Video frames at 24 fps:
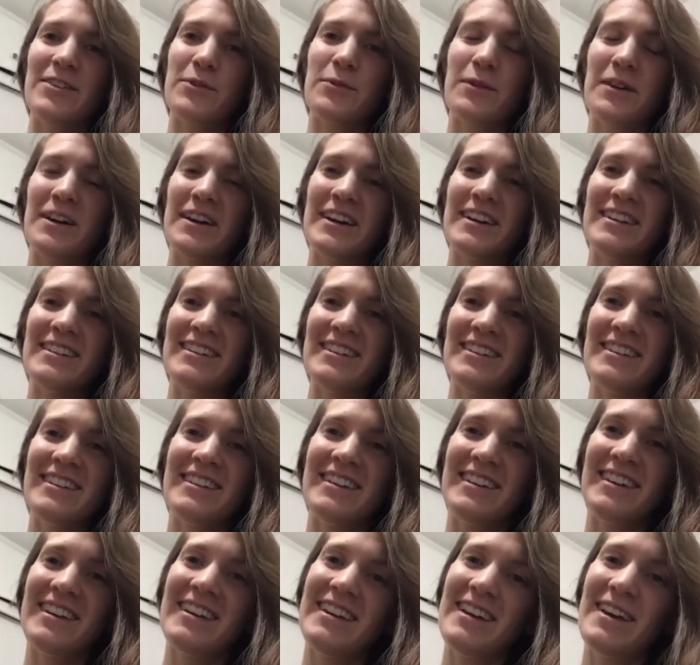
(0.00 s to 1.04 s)
everyone.
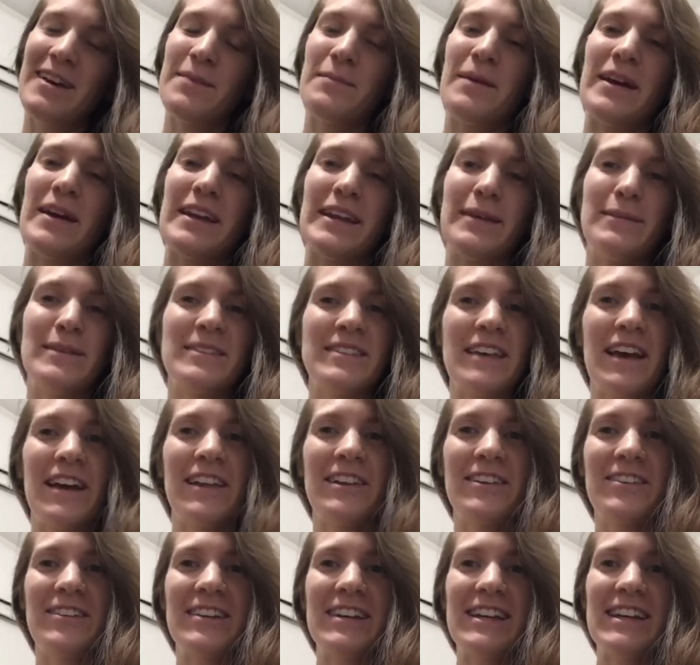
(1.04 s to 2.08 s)
My name is
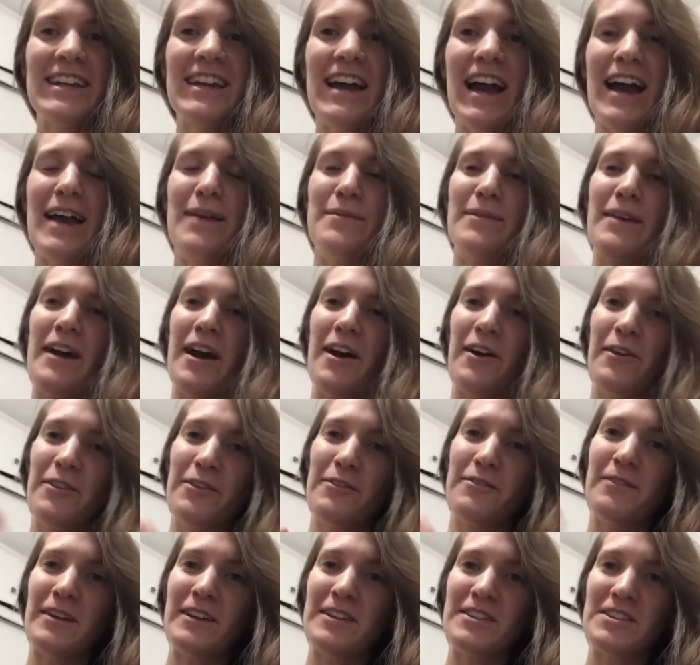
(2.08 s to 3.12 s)
Ellery. I'm the Health
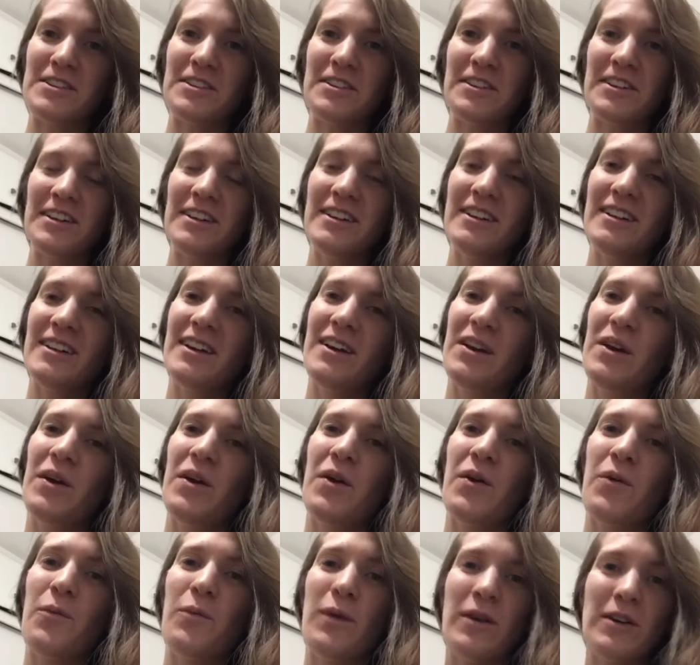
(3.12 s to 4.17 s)
Adventurer.
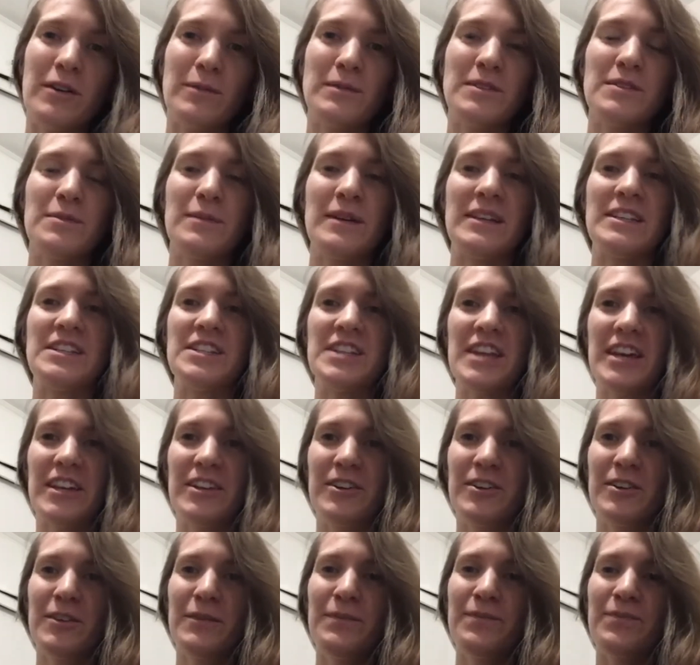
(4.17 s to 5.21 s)
Welcome to my
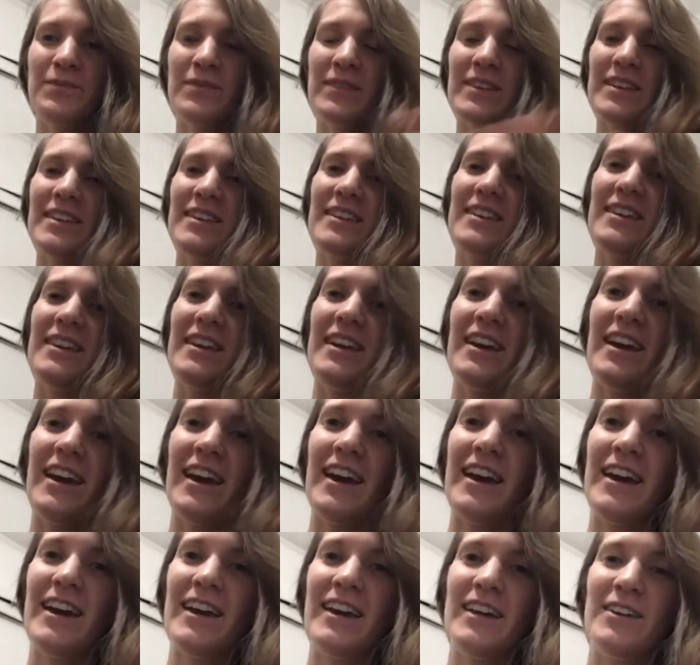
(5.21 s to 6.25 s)
channel,
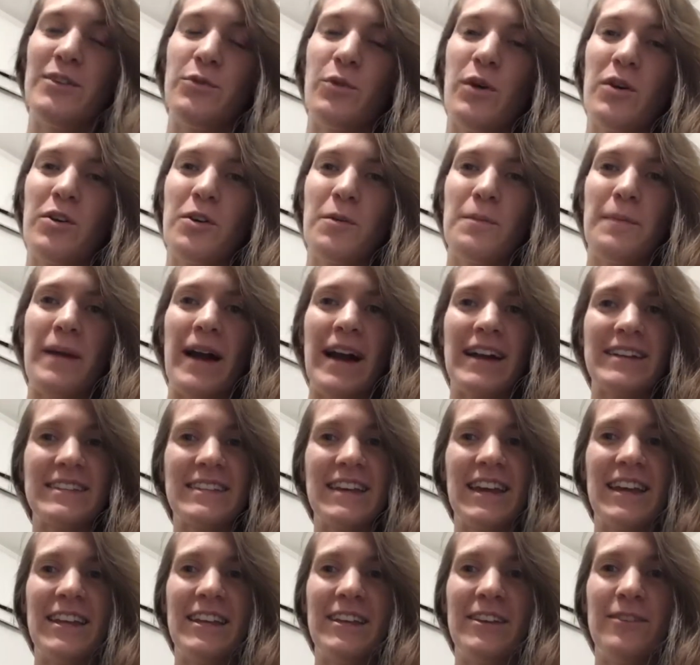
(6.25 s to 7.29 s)
and welcome back
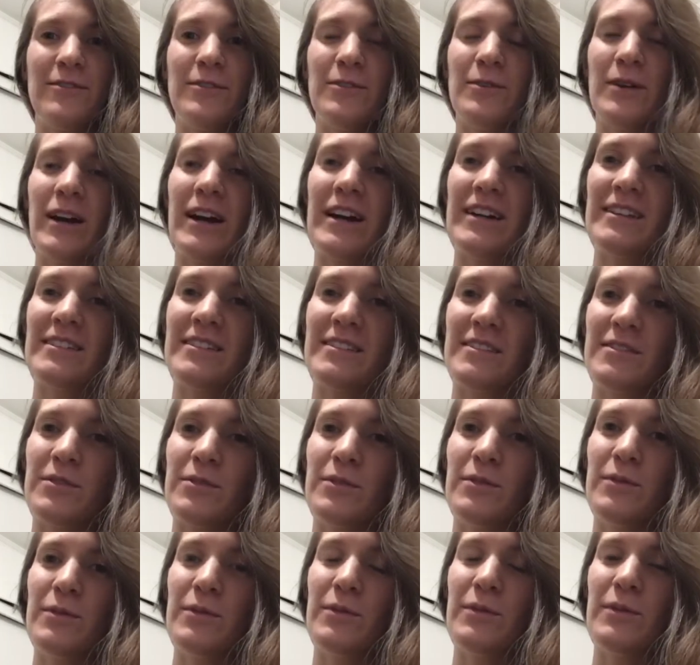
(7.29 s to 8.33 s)
to any of you guys
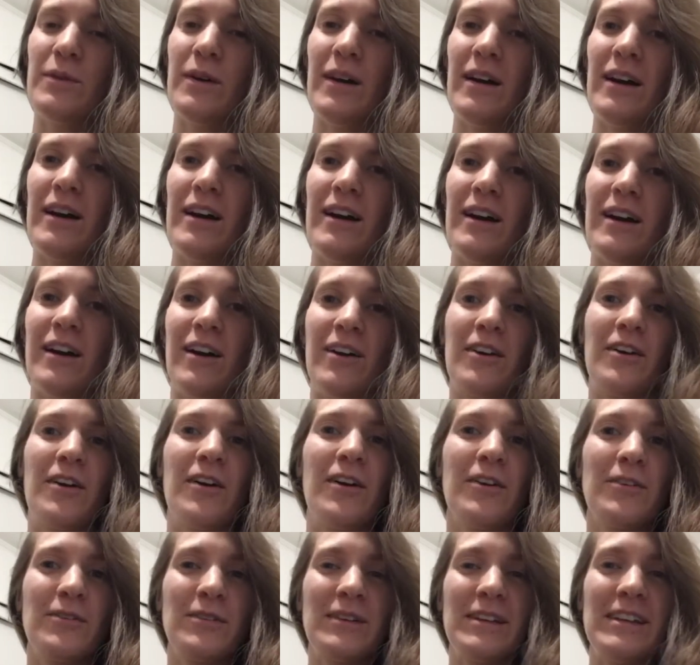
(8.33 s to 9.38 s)
who uh, are
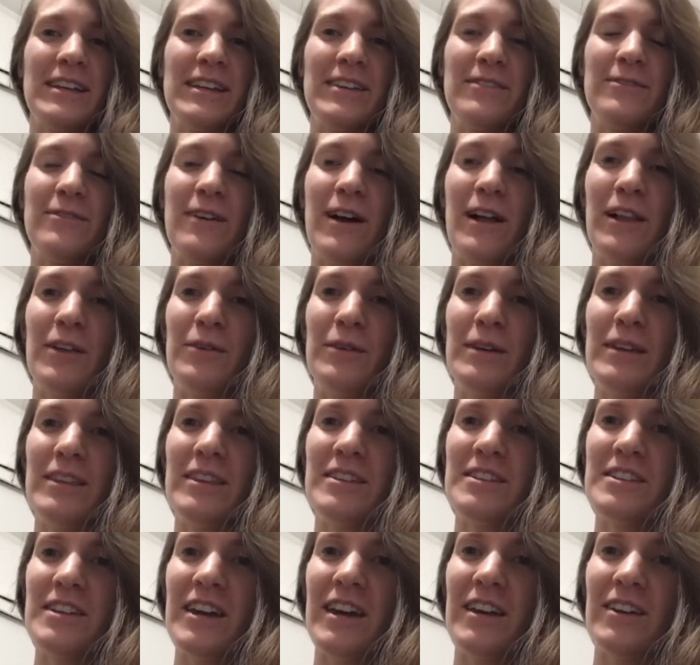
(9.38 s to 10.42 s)
already following
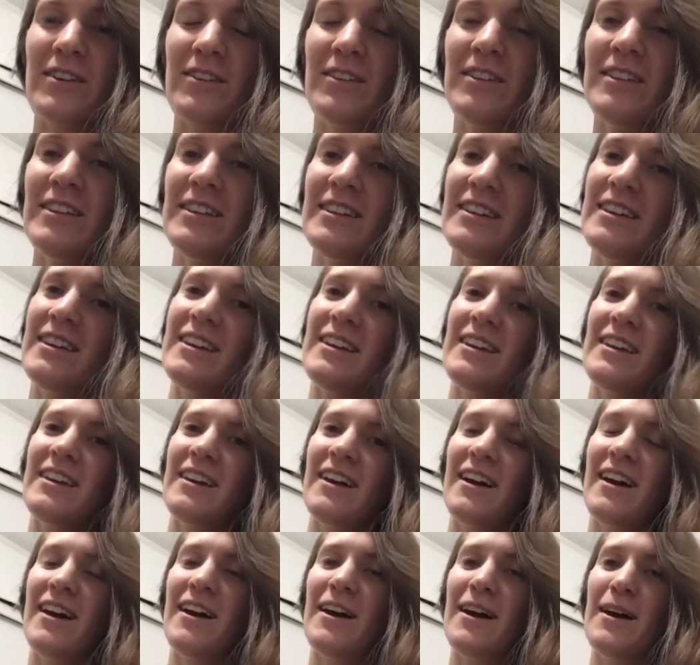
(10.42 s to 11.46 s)
the channel.
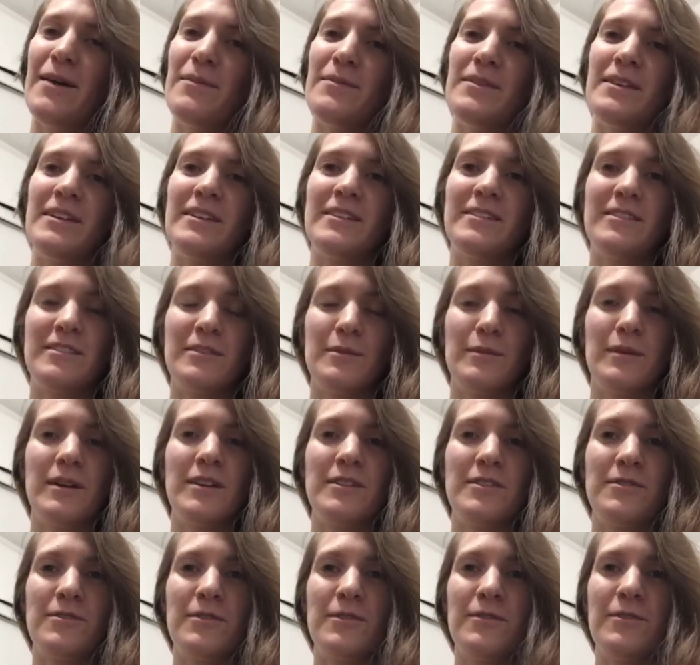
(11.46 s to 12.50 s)
Um, thank you so
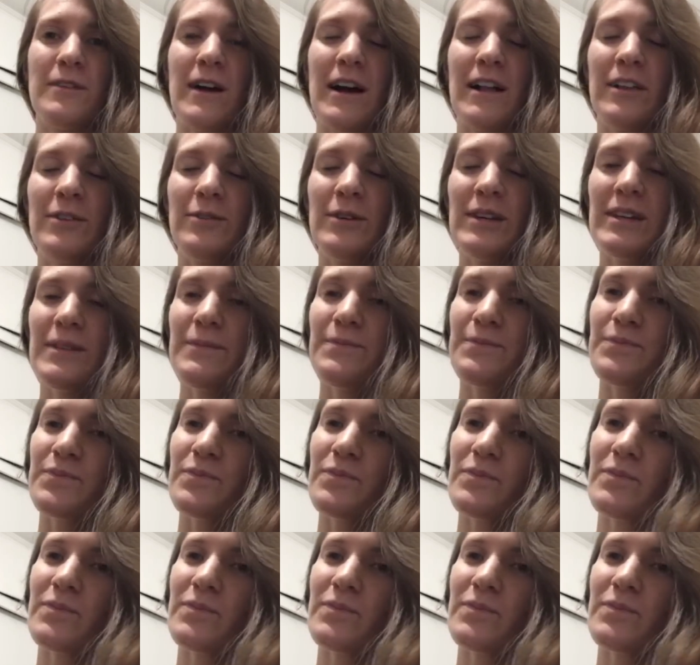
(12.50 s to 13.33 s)
much for following.